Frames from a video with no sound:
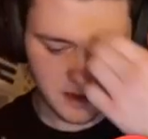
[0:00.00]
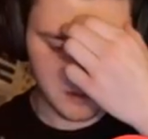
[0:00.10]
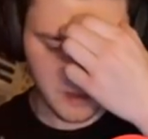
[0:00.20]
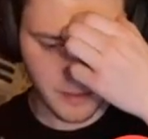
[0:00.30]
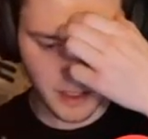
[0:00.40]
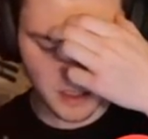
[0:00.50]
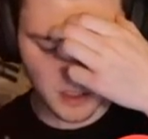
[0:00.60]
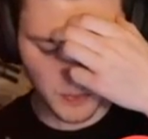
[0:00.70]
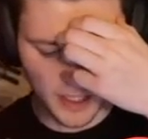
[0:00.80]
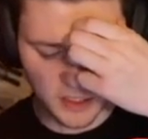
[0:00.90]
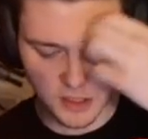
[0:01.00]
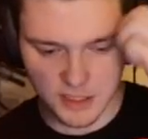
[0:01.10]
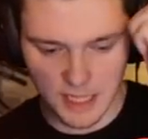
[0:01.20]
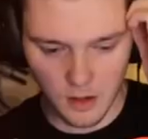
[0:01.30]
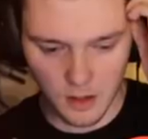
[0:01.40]
then maybe gets a splash on
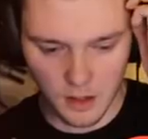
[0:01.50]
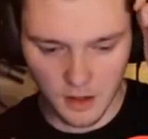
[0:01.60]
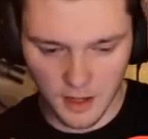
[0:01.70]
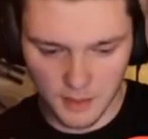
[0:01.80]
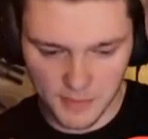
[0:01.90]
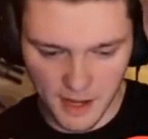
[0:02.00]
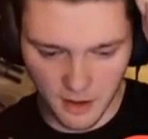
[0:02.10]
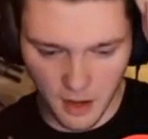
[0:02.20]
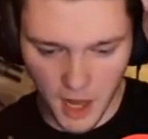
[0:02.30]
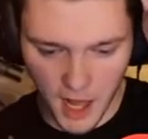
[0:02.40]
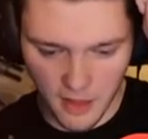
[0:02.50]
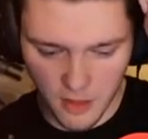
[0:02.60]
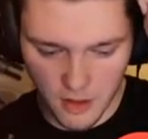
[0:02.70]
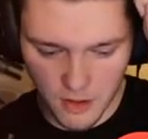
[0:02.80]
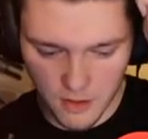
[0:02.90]
tower. I'm down a lot,
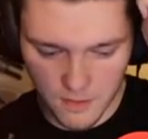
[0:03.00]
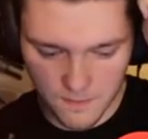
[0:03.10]
though.